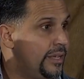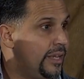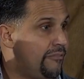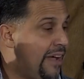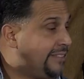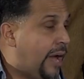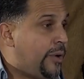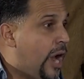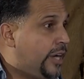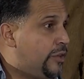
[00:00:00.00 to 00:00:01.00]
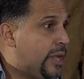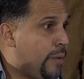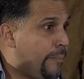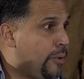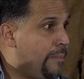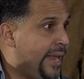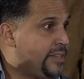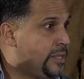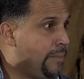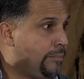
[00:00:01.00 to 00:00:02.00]
In fact, I would argue that reprobate
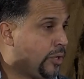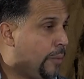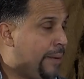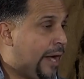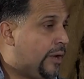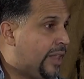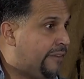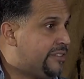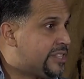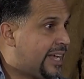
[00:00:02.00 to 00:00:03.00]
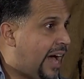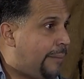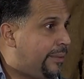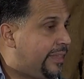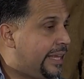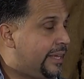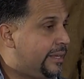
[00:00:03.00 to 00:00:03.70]
is the biblical parallel for psychopathy.